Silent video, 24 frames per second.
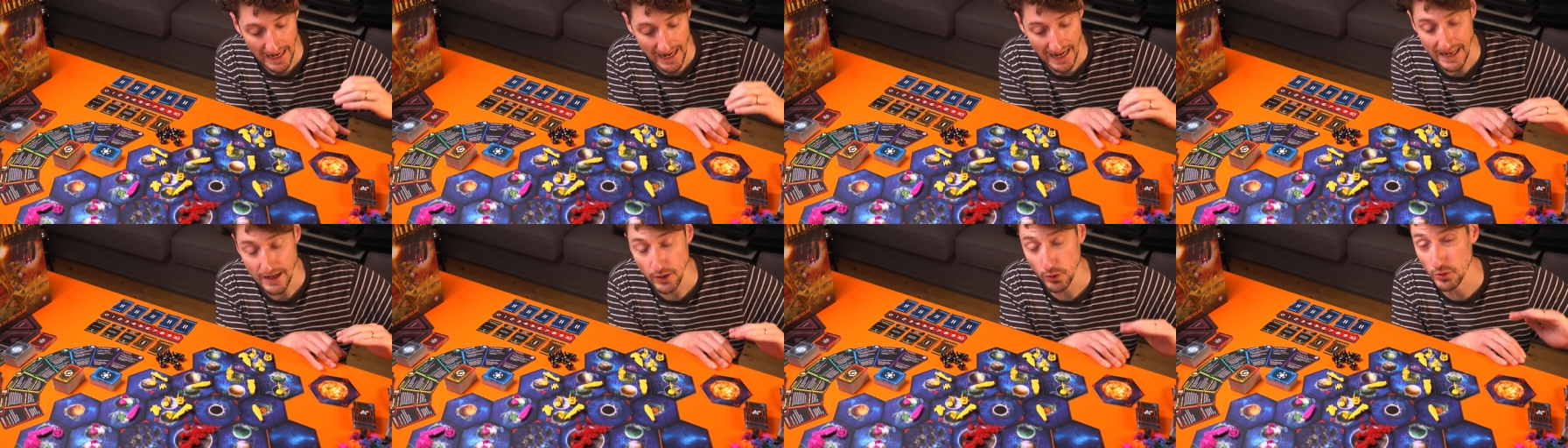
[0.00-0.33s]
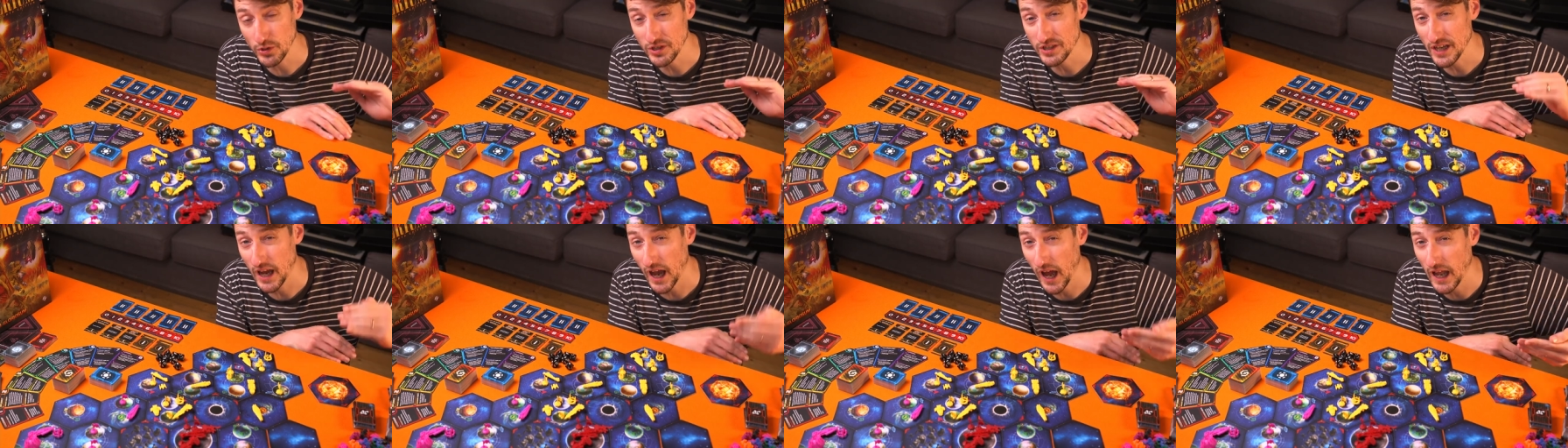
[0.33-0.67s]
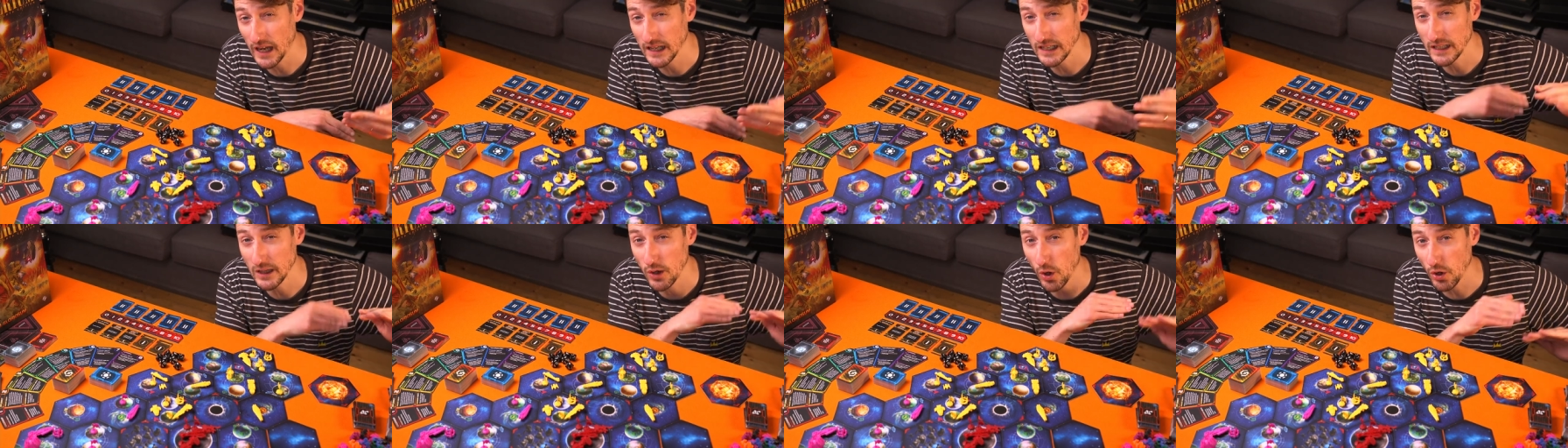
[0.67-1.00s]
in order to
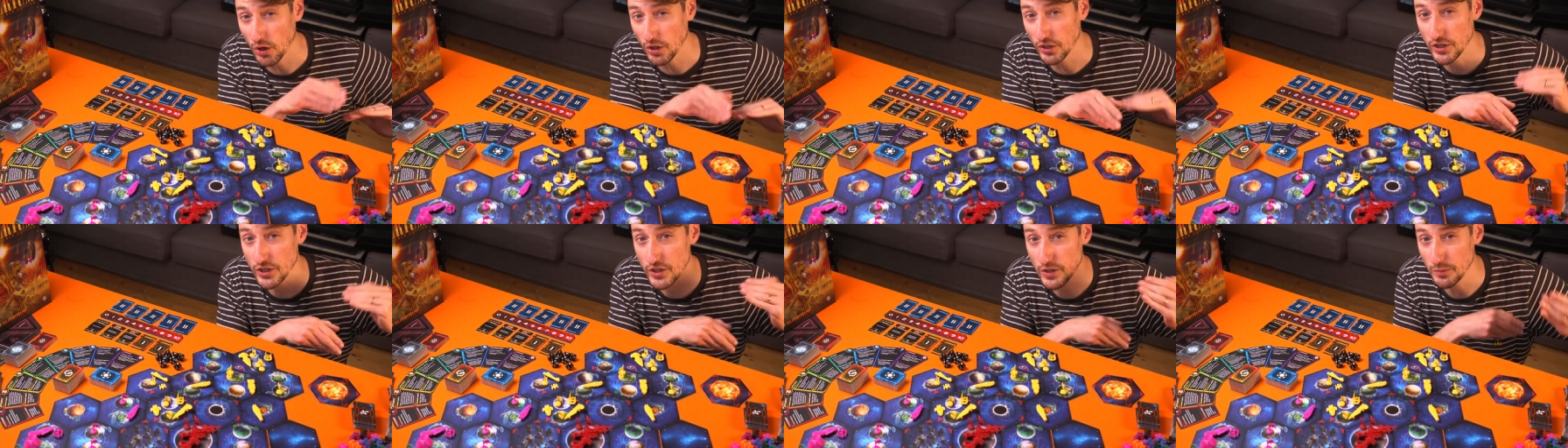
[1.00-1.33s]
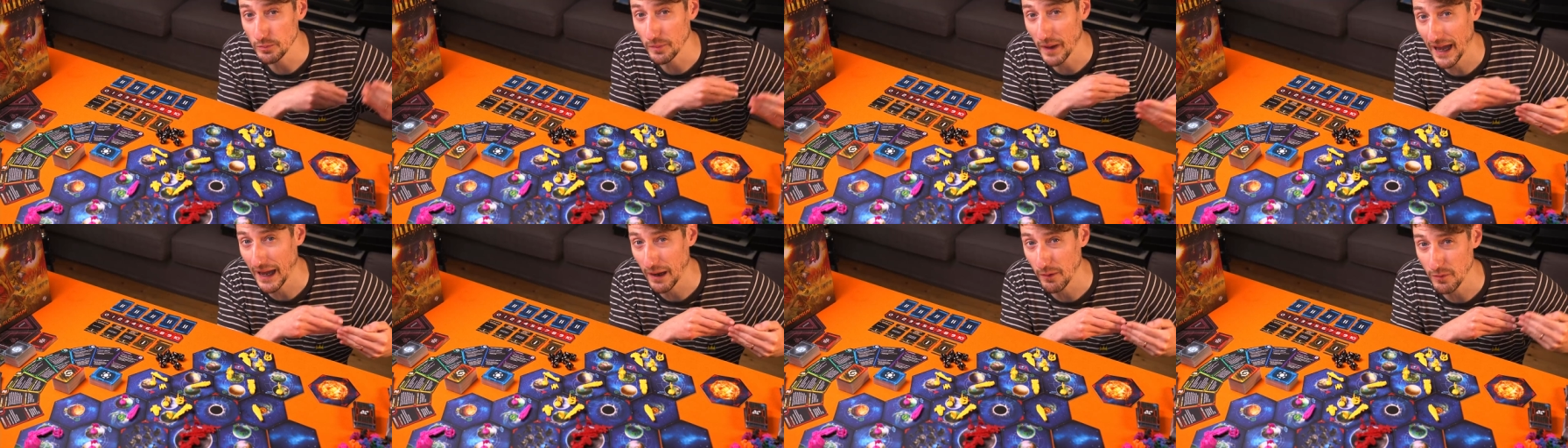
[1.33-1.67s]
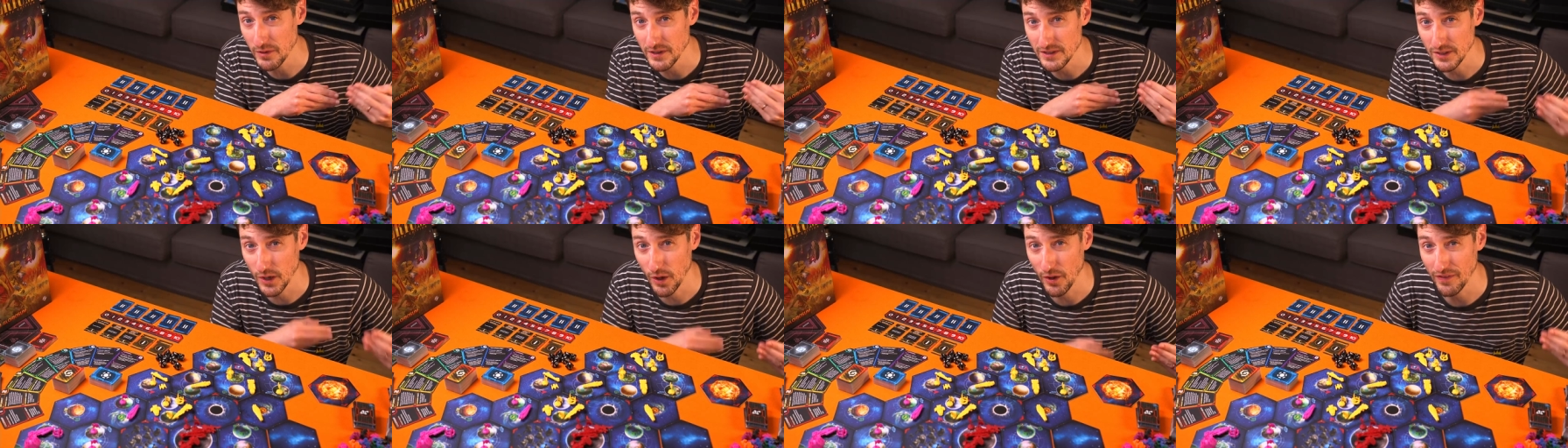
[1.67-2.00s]
unlock new
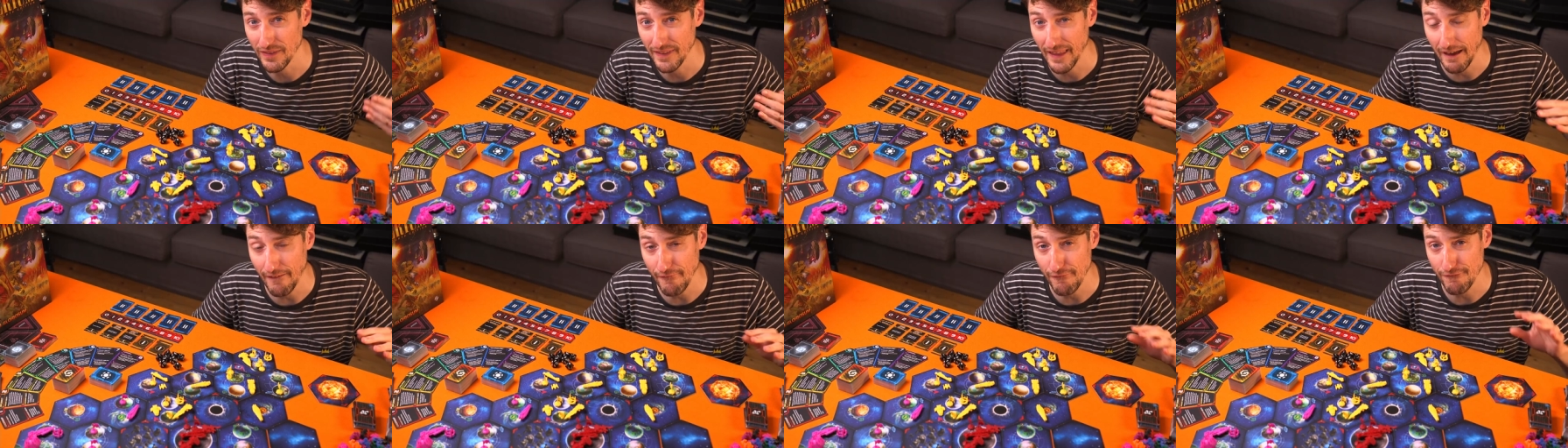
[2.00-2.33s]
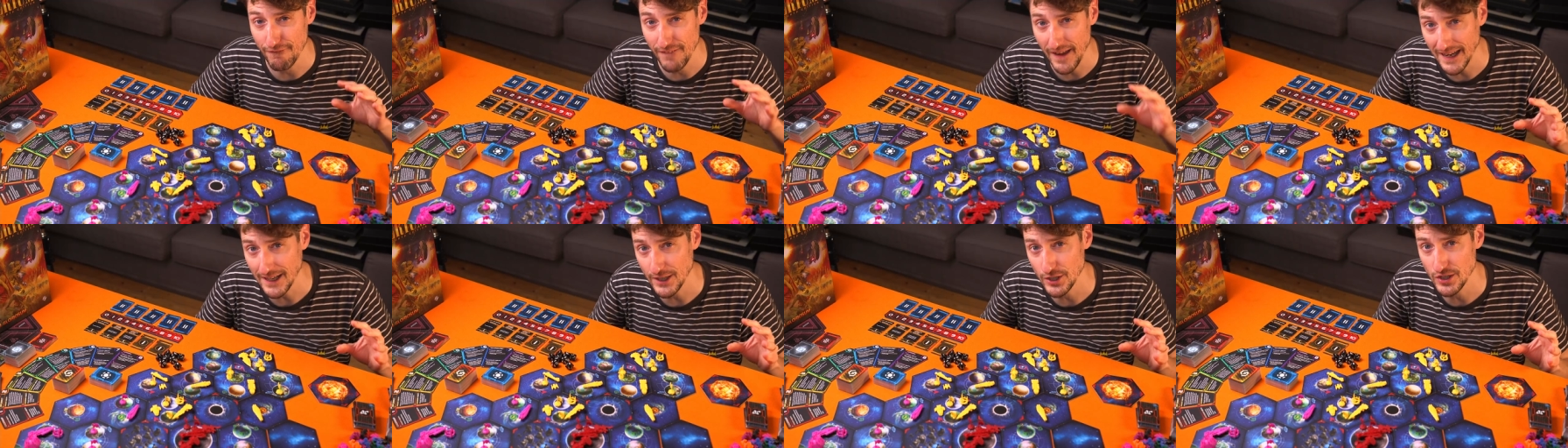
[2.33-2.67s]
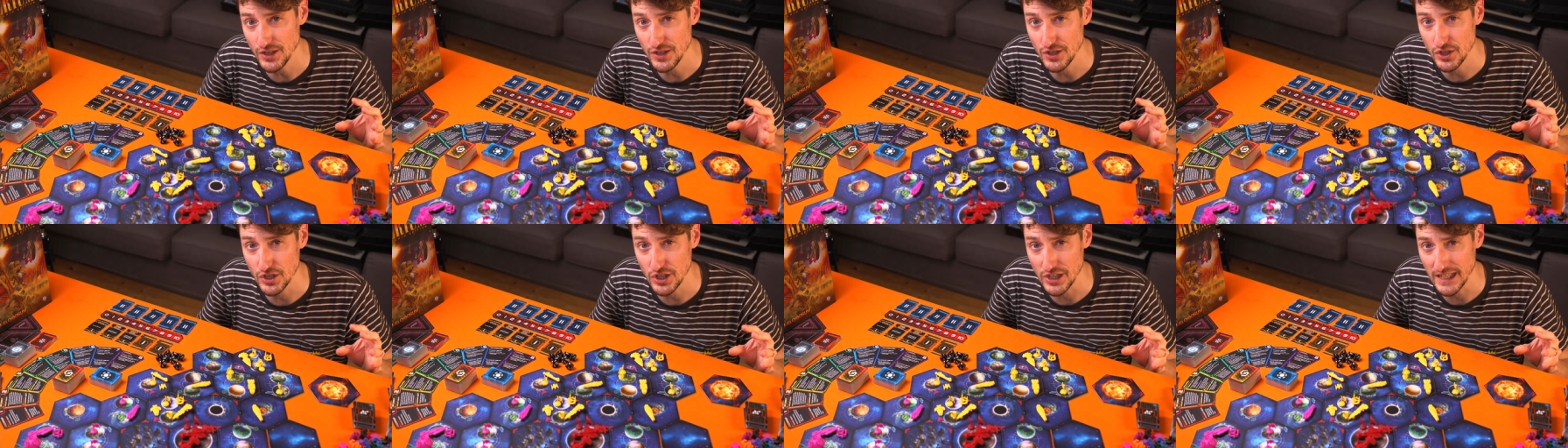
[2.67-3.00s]
powers on that
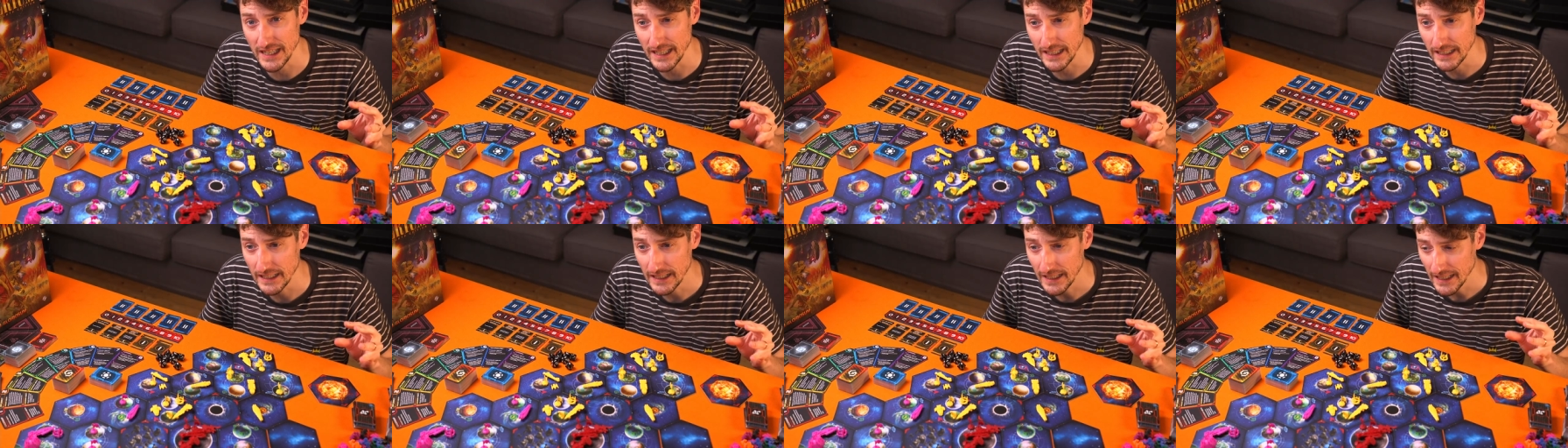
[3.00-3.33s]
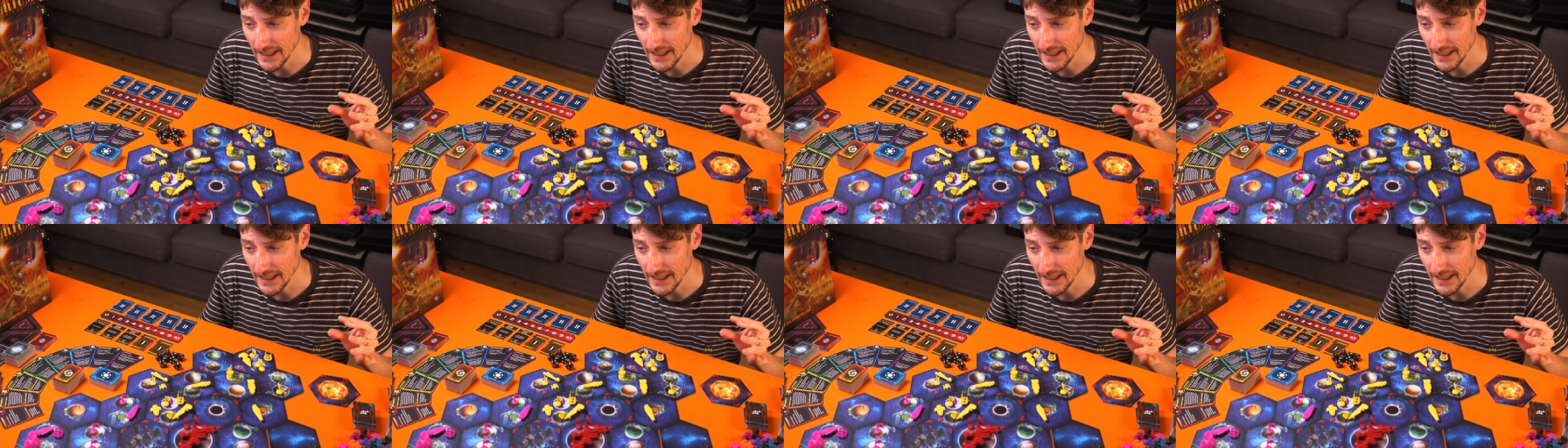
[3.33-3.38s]
faction sheet,